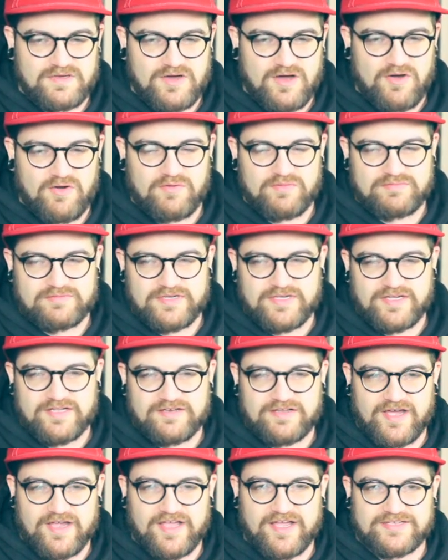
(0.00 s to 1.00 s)
Oh,
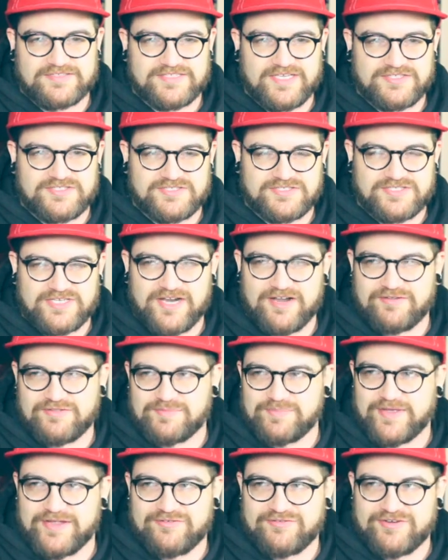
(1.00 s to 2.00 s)
and I guess I should shout
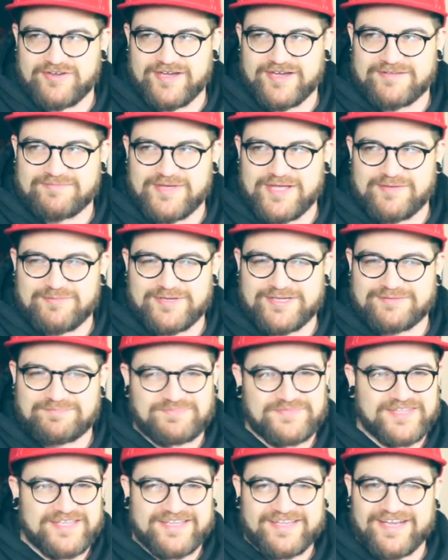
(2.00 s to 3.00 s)
out to Patreon. Maybe,
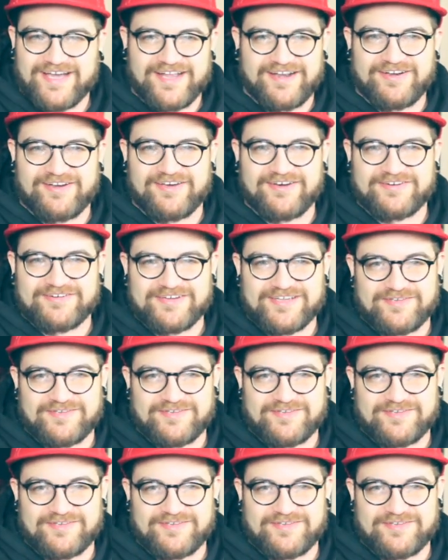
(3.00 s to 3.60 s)
I don't know.